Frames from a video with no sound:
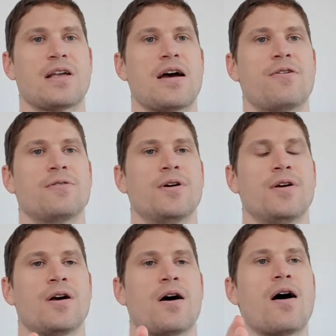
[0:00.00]
Now,
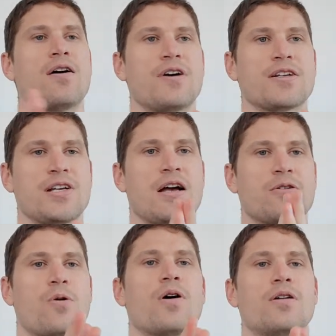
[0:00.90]
I've actually
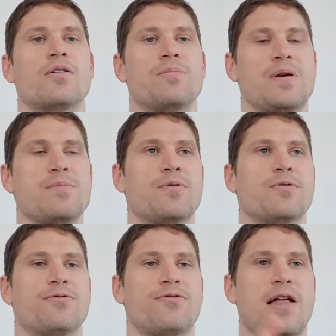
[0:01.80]
had quite a lot of
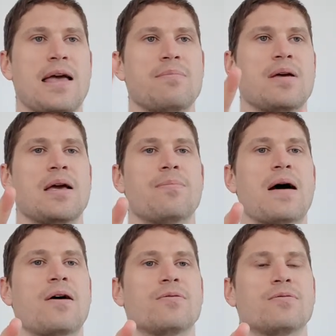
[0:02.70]
people flame me
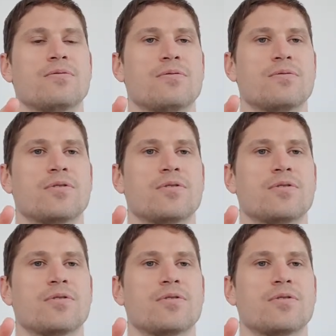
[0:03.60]
about